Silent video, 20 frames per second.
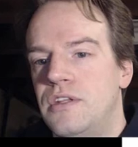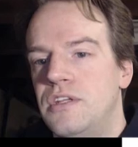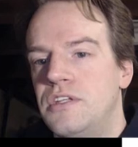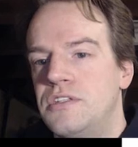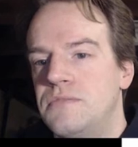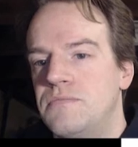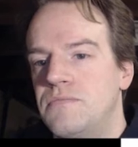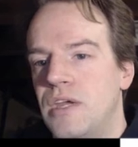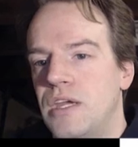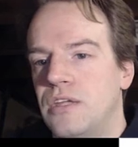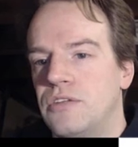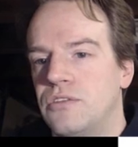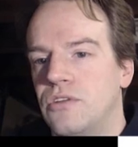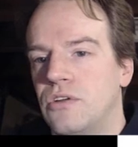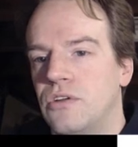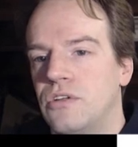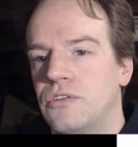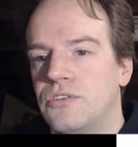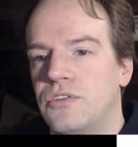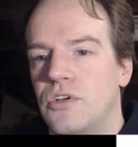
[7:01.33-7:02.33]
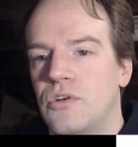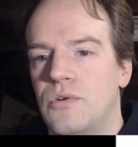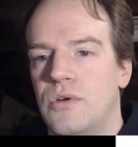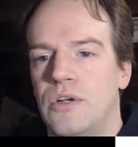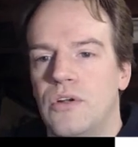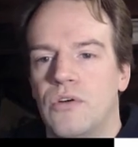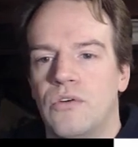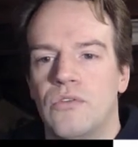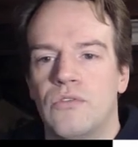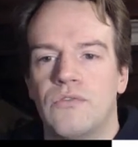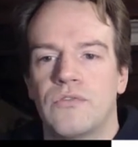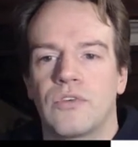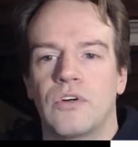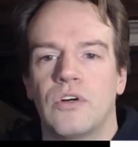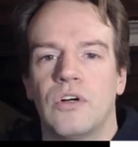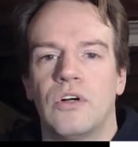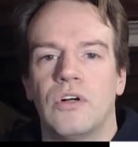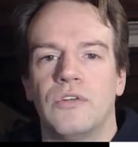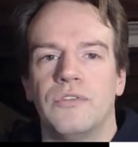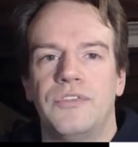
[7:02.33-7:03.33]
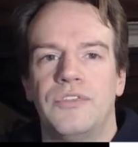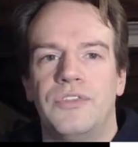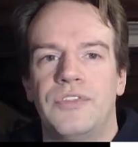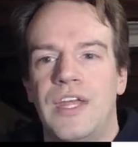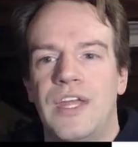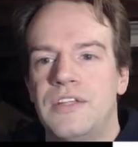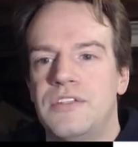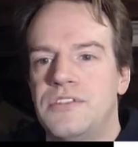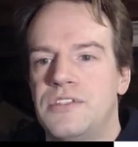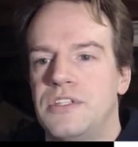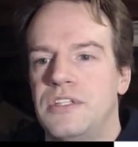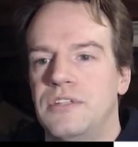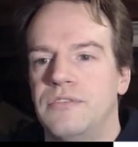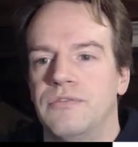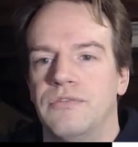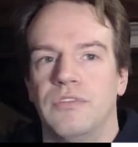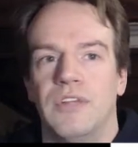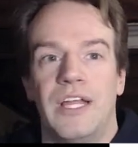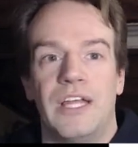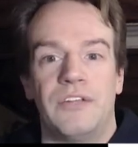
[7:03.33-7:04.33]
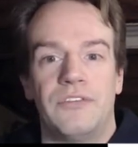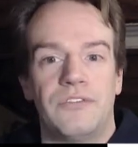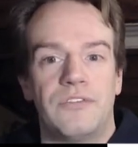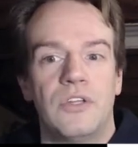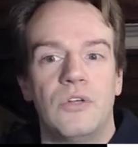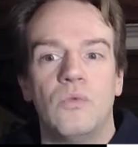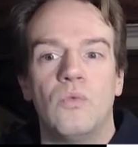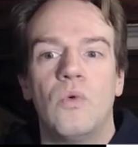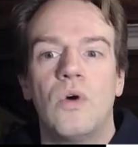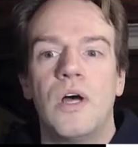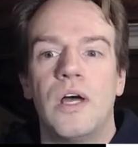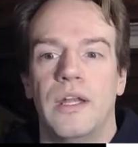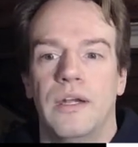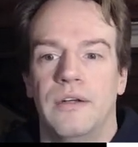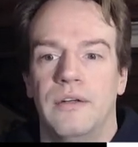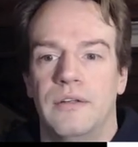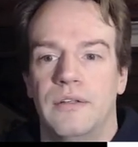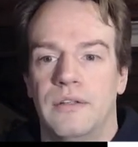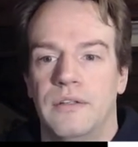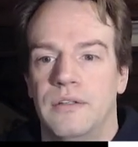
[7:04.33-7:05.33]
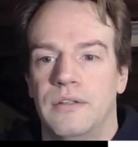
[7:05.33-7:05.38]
this makes also an overall density of less than 1.